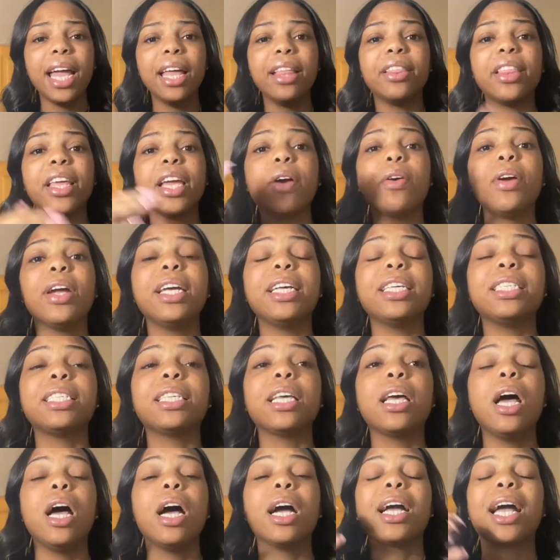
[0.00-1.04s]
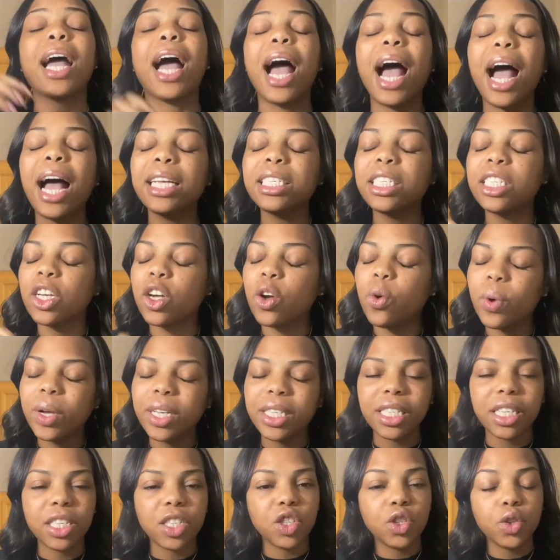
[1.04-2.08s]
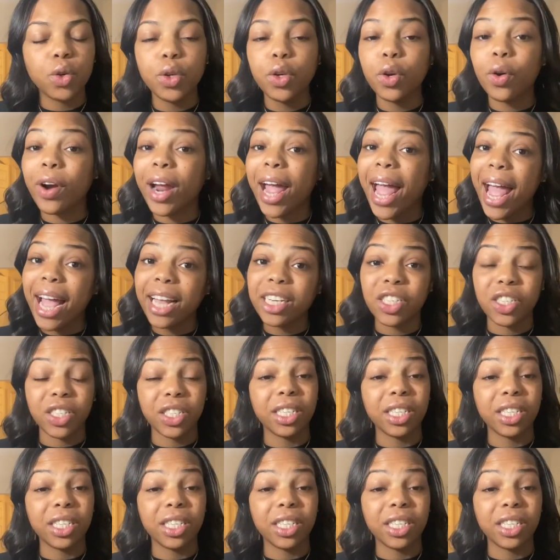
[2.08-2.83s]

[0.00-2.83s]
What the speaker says: There is consequences to your actions.